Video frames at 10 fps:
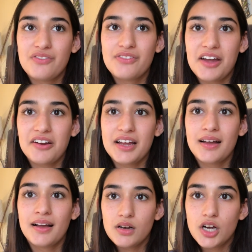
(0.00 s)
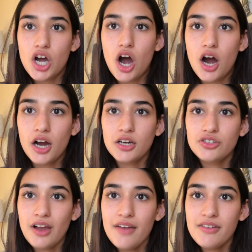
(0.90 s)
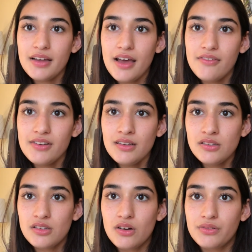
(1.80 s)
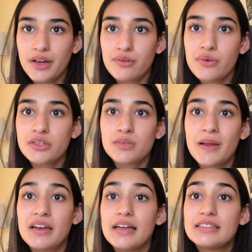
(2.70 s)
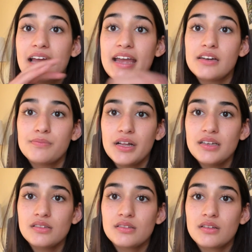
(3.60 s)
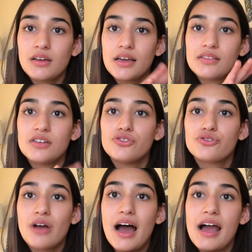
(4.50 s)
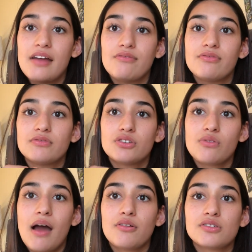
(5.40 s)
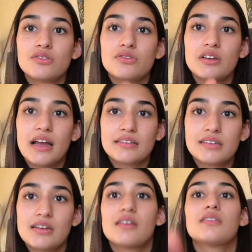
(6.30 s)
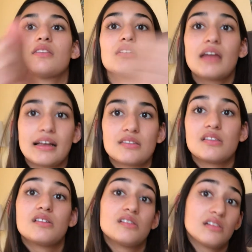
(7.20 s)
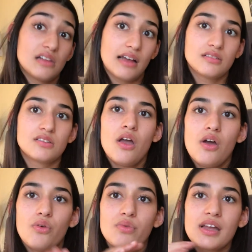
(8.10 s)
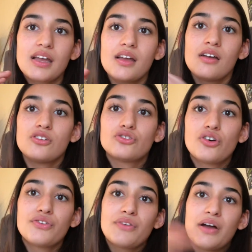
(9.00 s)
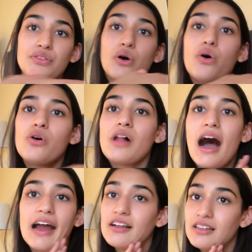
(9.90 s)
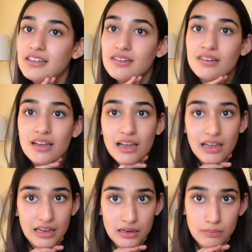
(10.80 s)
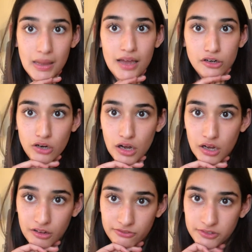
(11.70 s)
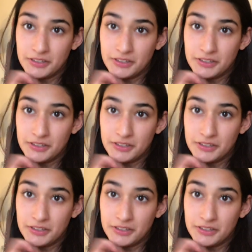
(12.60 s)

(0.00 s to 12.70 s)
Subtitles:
very car driving heavy. So like we would spend a day in a place and then drive 2 hours to the next city and then the next and then the next. We drove around the whole island in a matter of